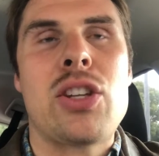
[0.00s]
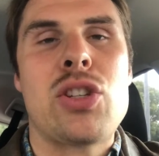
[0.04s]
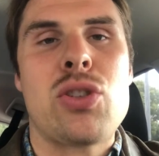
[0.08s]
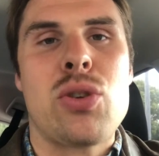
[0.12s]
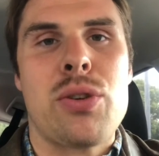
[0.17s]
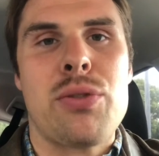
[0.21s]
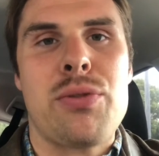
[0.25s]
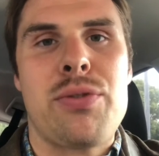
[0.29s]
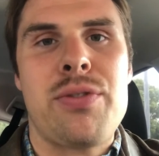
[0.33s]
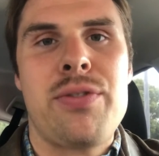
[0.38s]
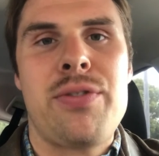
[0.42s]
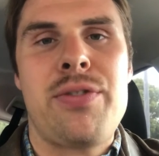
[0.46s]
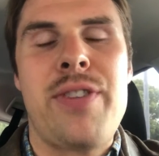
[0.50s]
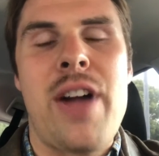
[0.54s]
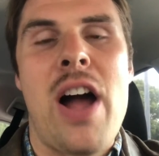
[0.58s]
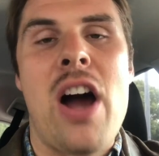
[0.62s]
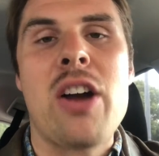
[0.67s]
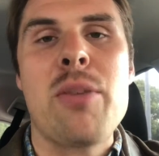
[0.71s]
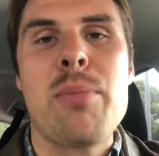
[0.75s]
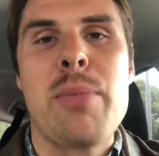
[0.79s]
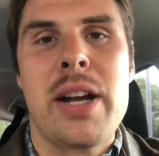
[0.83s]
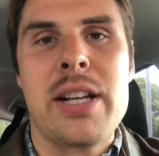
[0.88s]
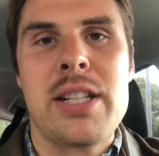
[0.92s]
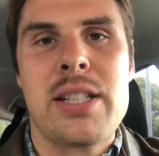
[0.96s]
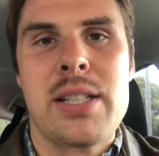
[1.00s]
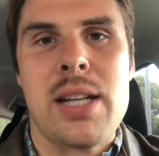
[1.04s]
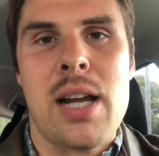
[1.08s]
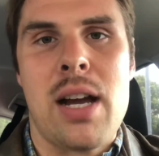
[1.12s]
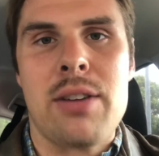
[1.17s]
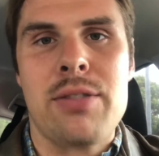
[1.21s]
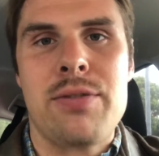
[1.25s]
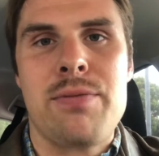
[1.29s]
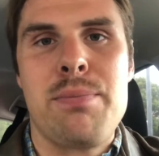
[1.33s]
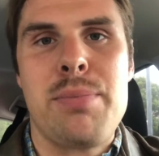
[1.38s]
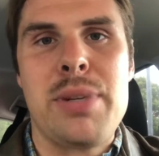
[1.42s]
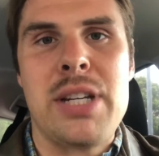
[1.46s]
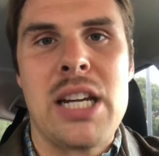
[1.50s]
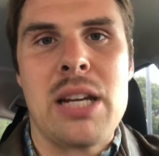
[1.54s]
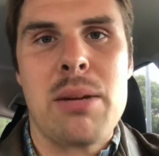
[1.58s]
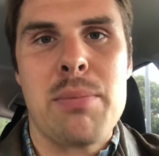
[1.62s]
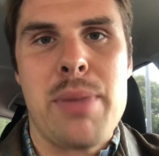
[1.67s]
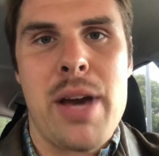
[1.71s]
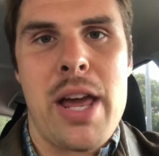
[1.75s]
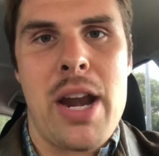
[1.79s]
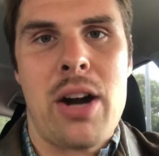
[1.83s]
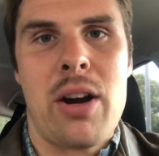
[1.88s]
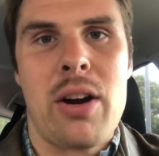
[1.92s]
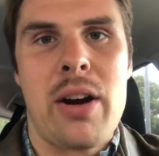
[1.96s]
sort of found myself being
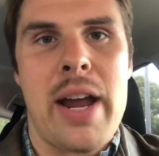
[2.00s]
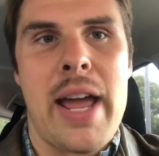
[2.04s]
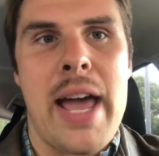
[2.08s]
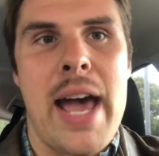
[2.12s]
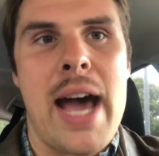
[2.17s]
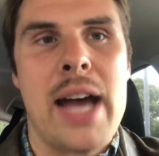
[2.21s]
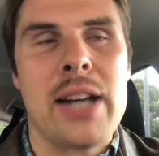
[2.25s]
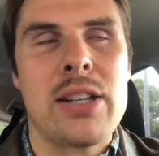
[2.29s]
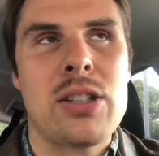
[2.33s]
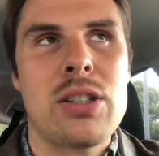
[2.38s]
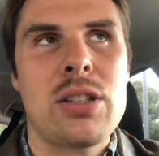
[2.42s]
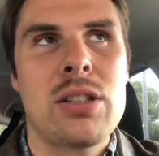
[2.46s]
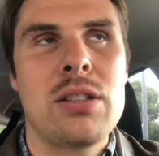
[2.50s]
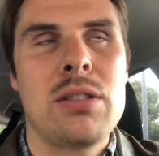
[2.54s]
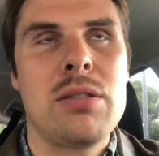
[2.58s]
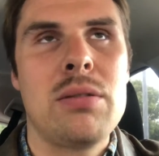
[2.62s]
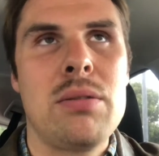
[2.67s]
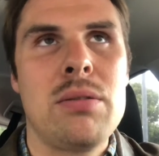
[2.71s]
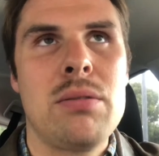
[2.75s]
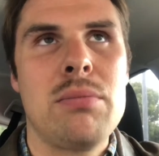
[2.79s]
better at